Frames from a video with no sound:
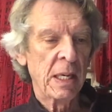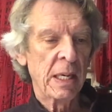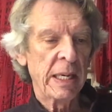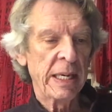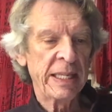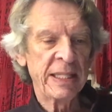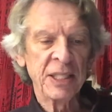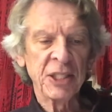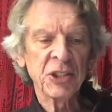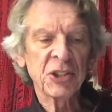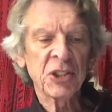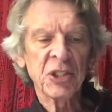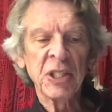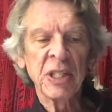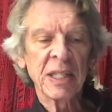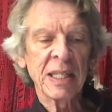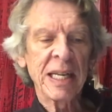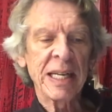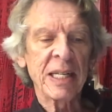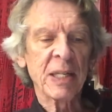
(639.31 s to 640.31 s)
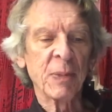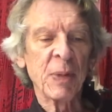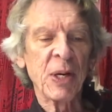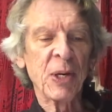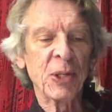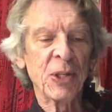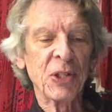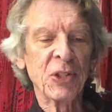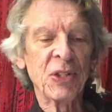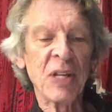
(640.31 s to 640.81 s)
An instant later, we
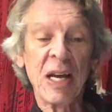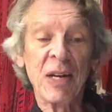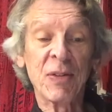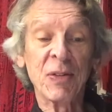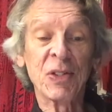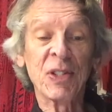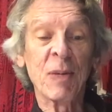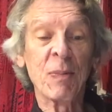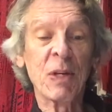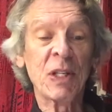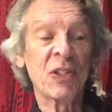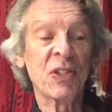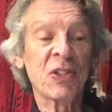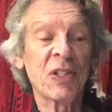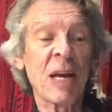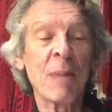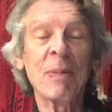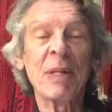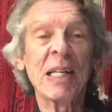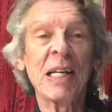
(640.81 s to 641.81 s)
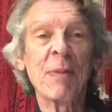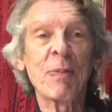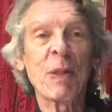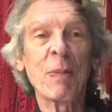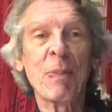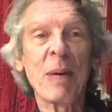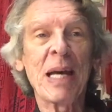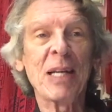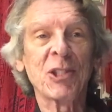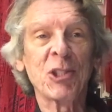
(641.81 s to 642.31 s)
heard the sound of someone stumbling up the
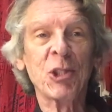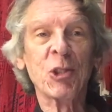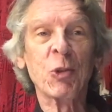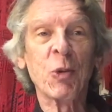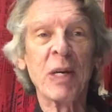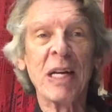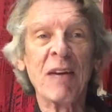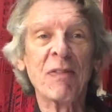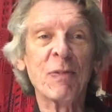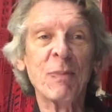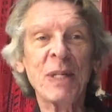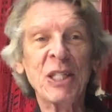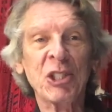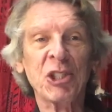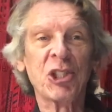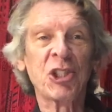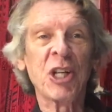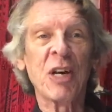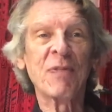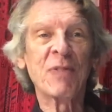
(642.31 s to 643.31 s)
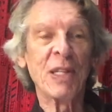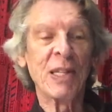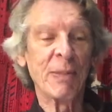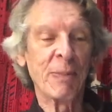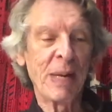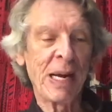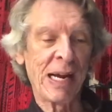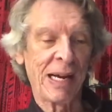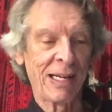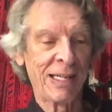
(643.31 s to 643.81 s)
passageway after being shoved in the
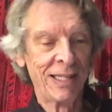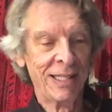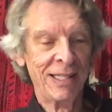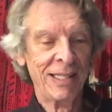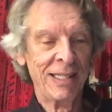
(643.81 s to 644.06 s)
back,